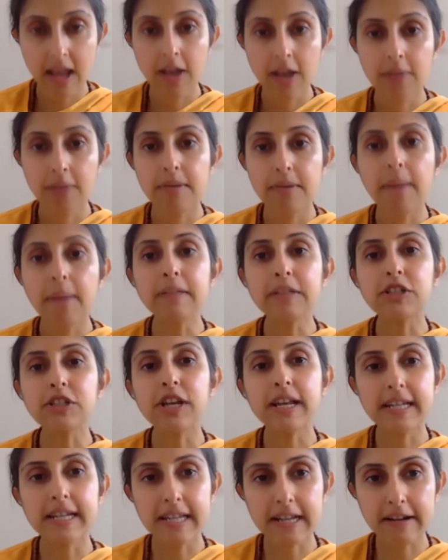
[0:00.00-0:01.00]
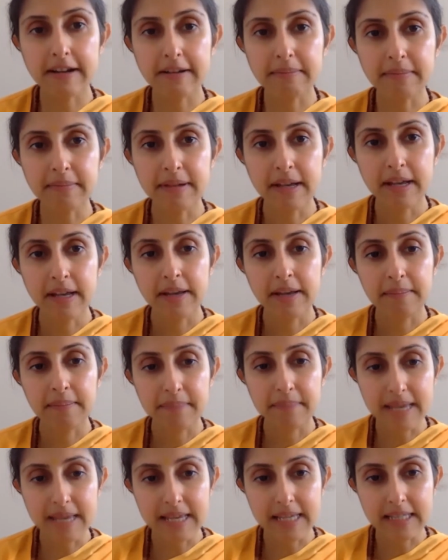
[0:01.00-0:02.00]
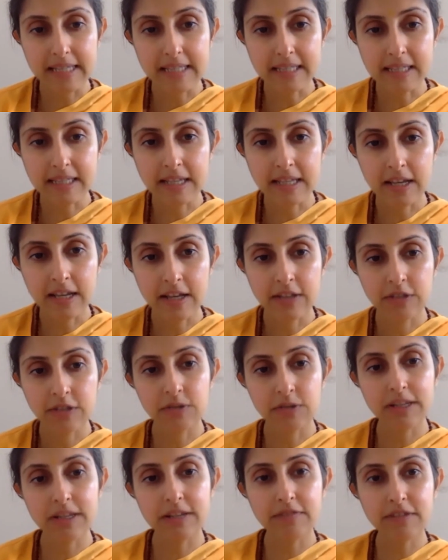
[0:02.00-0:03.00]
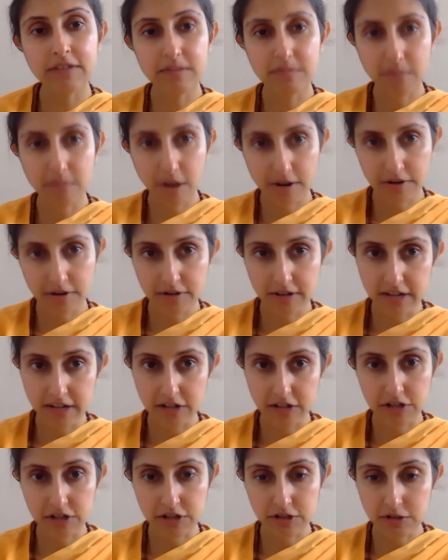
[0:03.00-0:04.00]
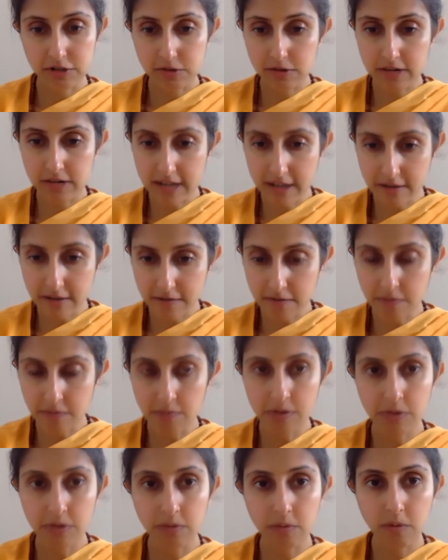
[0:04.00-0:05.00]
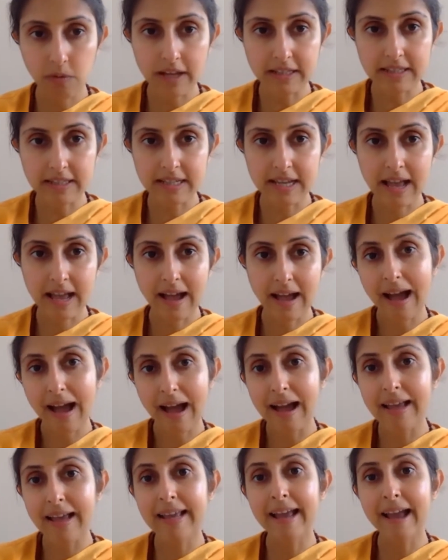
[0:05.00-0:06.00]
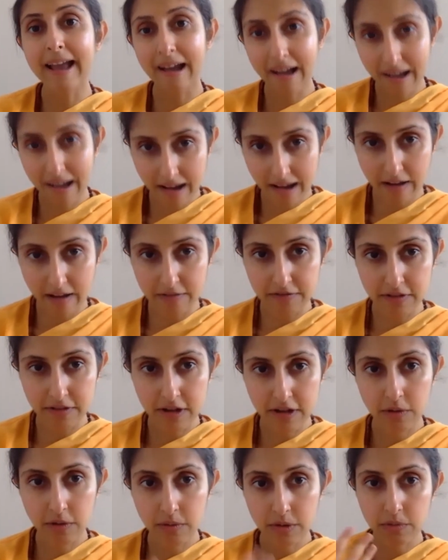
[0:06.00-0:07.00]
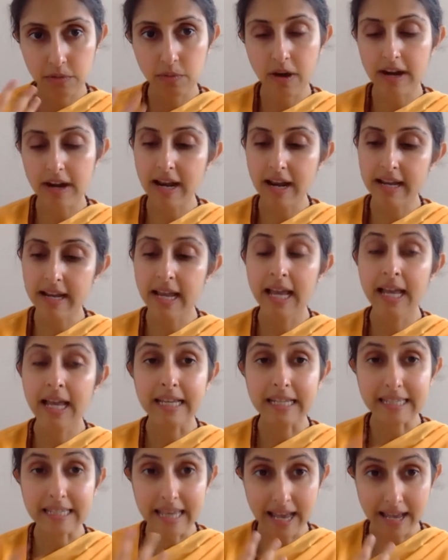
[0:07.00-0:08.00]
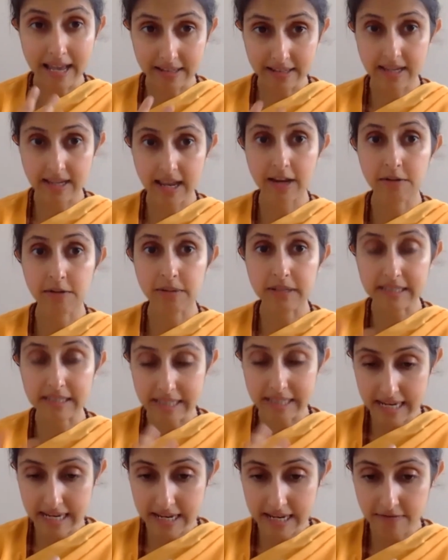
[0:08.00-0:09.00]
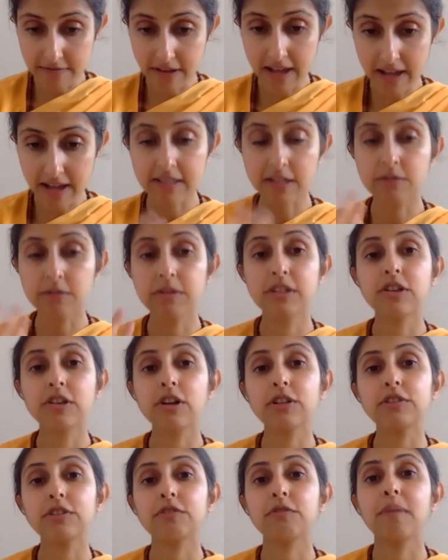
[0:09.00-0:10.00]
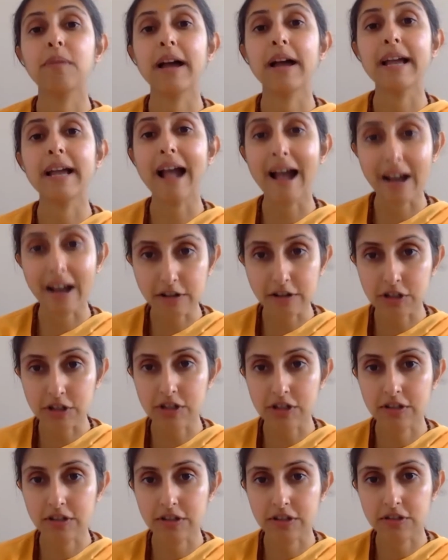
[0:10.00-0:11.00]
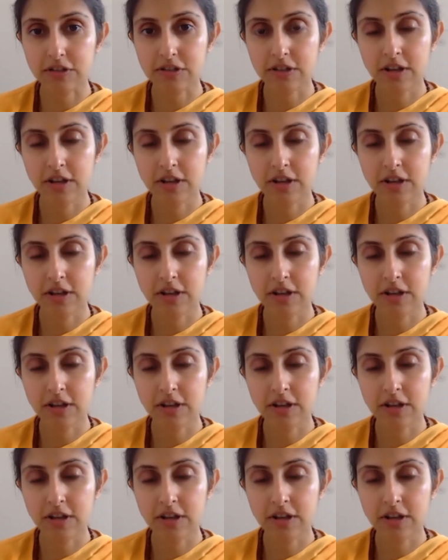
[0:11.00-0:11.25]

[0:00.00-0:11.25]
Brahmacharyam means to live in moderation, to live with what I have, with what I get, I receive as a result of my actions.